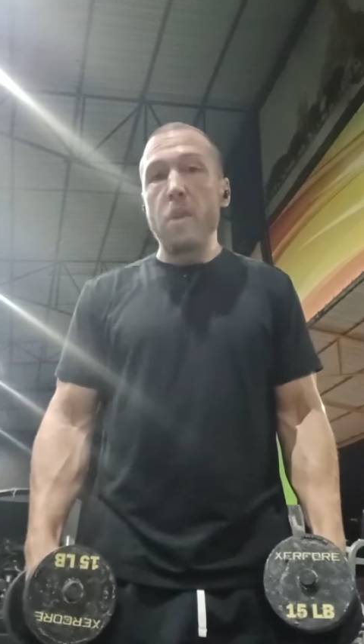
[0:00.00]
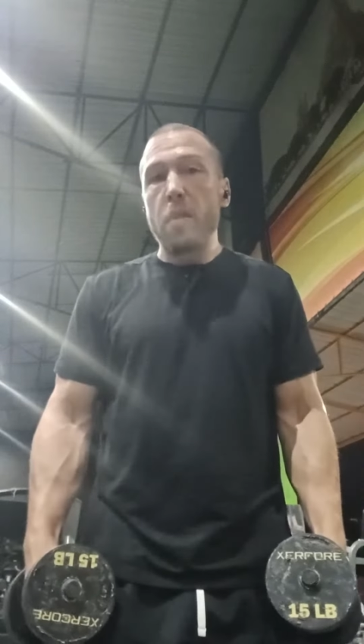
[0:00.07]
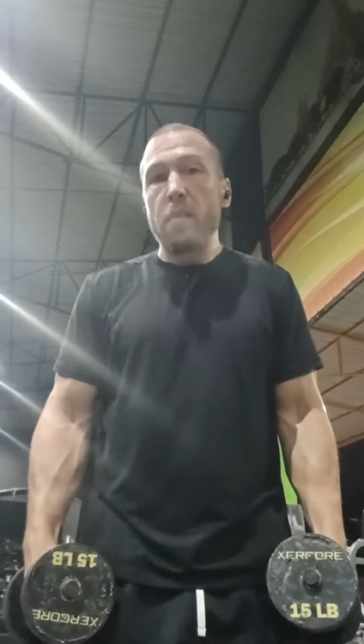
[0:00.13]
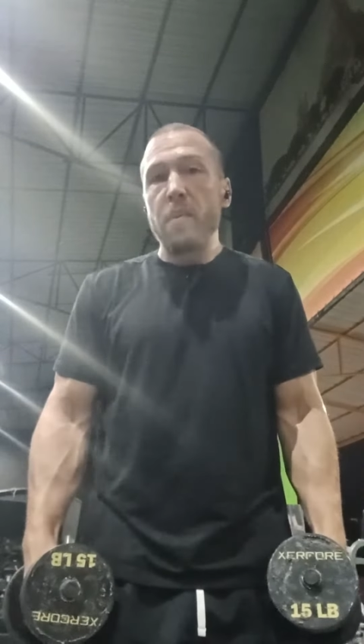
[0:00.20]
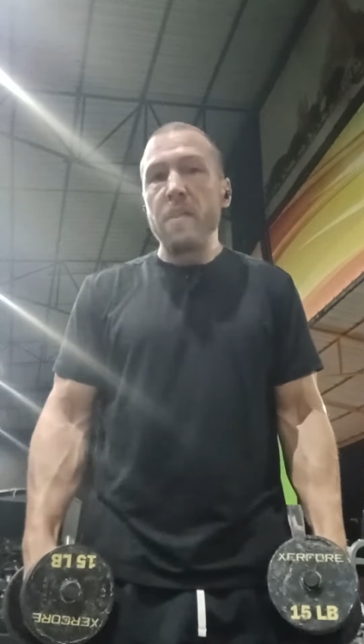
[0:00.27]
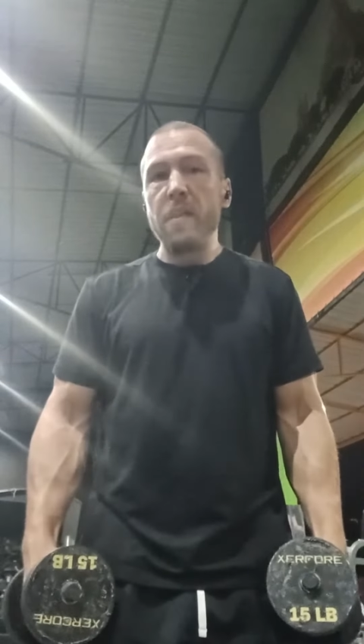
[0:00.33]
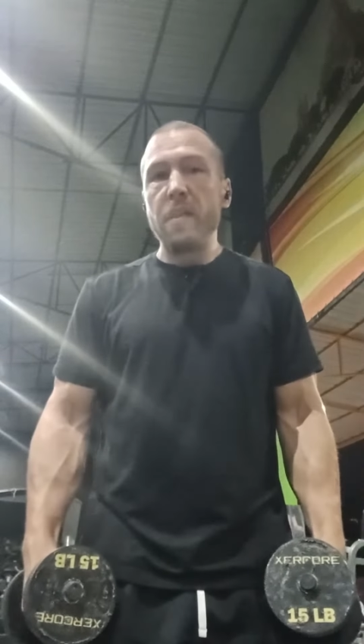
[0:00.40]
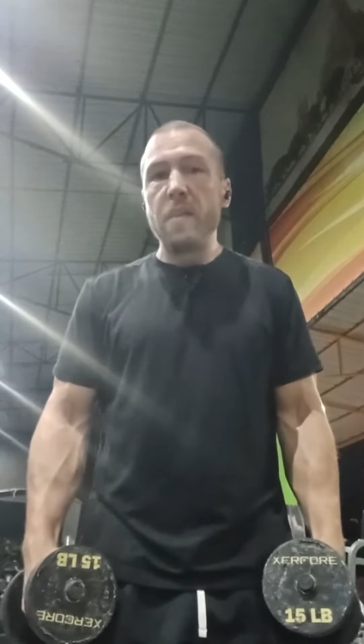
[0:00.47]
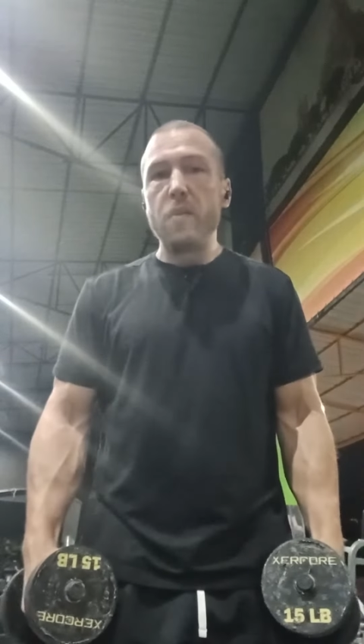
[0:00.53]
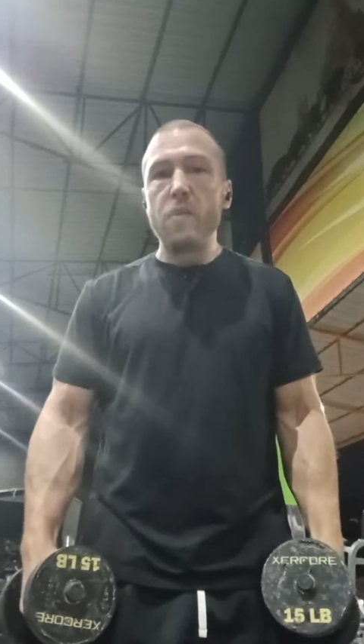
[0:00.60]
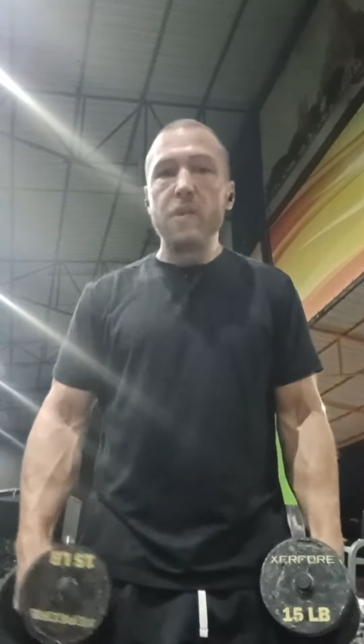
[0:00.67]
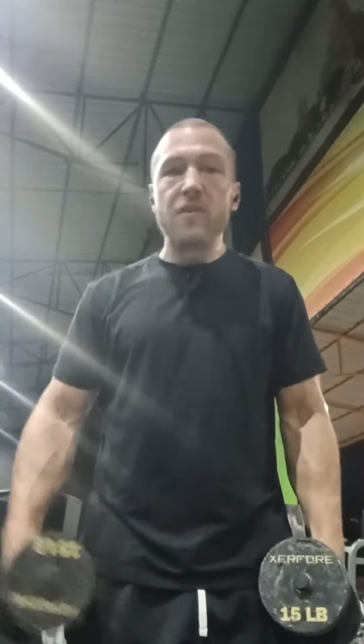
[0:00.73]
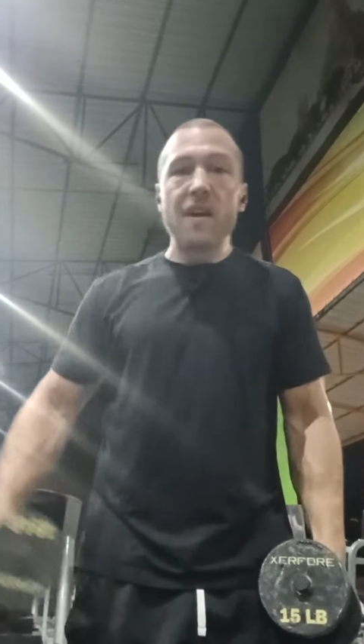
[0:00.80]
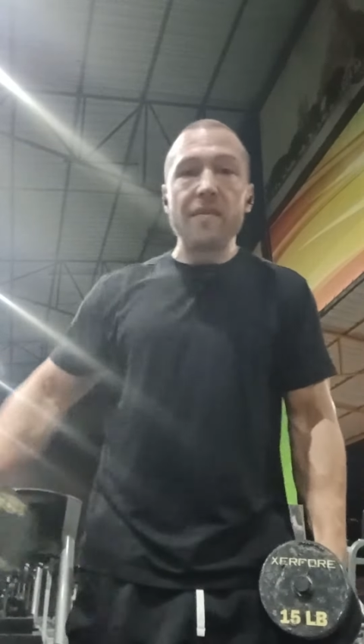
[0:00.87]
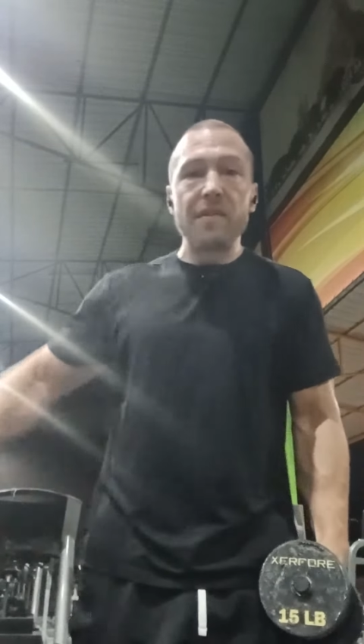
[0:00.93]
perpendicular
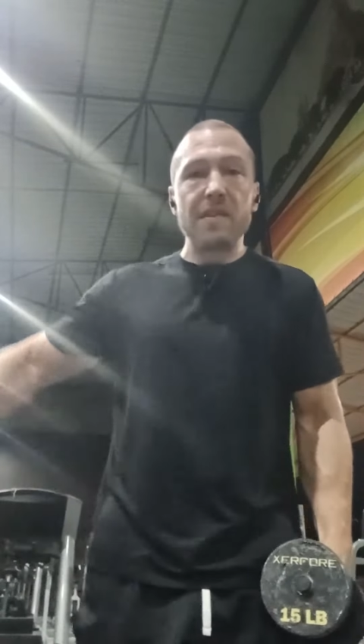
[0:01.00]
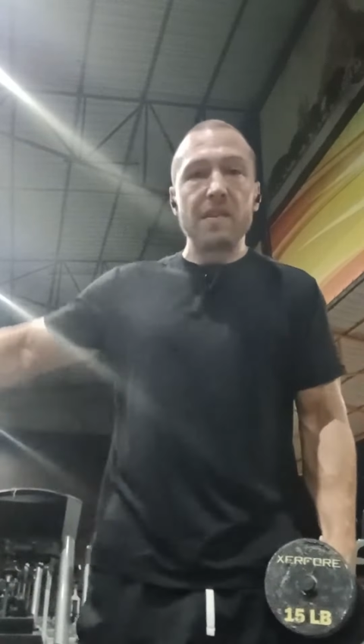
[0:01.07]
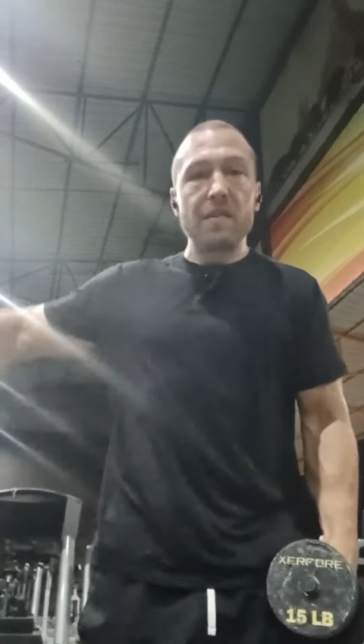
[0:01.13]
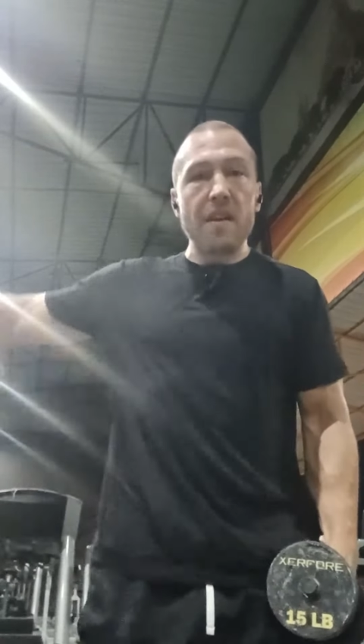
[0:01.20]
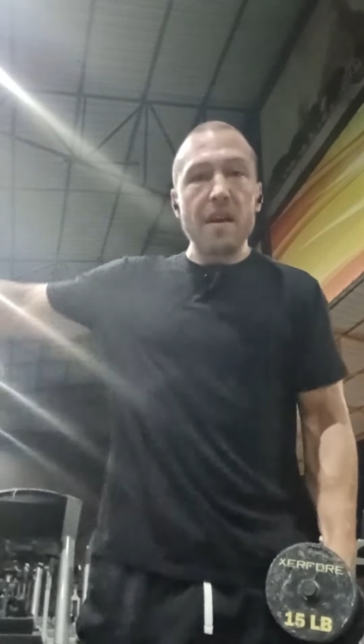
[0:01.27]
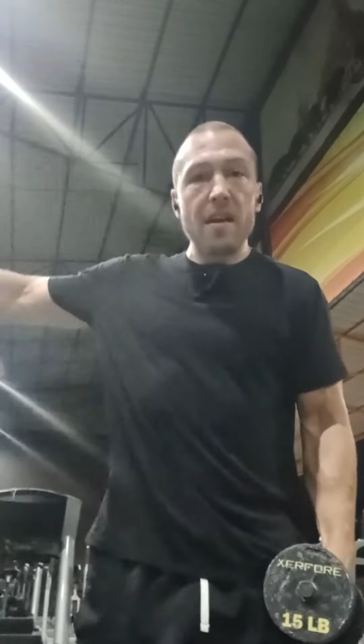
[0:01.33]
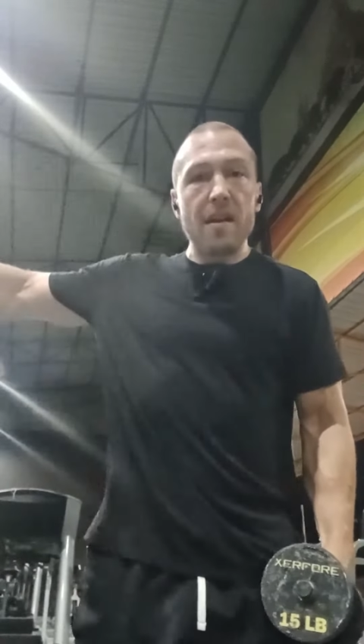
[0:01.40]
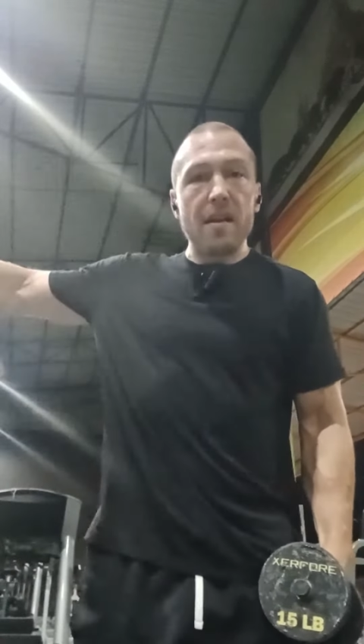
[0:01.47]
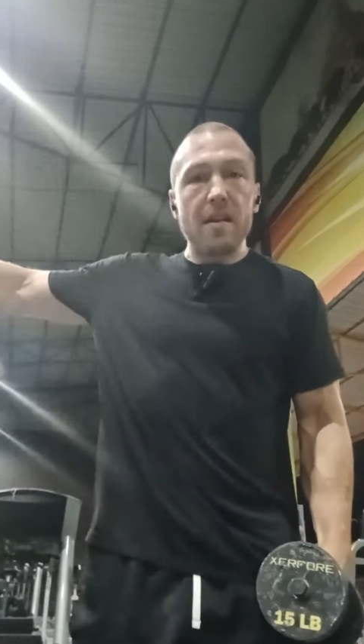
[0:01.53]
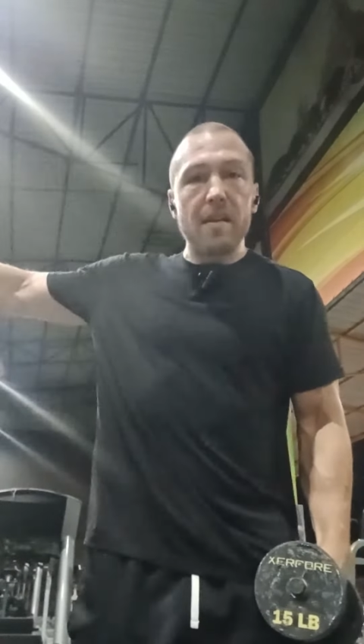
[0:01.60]
with gravity, right?